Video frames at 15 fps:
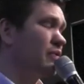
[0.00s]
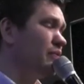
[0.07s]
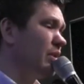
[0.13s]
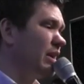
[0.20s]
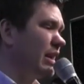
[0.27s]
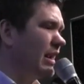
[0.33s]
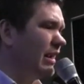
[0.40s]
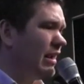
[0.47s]
If you
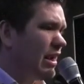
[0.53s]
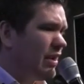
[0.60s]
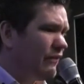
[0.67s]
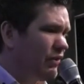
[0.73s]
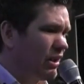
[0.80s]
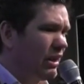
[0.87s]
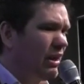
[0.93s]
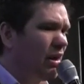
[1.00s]

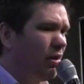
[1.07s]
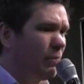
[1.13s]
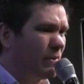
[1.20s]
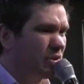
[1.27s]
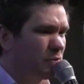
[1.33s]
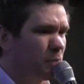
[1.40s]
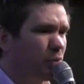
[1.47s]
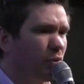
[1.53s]
can help
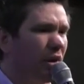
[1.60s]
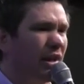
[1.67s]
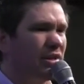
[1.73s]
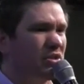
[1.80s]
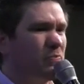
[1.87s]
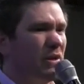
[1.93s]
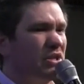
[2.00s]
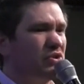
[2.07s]
us pray
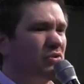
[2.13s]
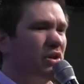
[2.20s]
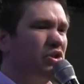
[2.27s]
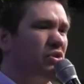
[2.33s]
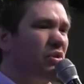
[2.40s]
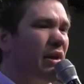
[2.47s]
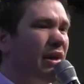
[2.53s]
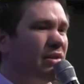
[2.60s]
by
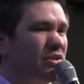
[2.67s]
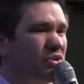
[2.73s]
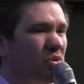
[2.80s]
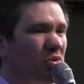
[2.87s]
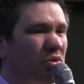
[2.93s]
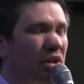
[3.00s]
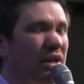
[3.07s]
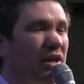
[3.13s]
stretching your hands
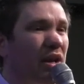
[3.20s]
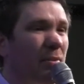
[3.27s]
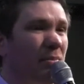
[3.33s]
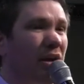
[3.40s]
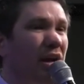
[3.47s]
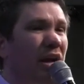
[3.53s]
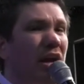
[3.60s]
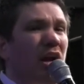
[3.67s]
toward the
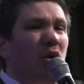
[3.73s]
camera.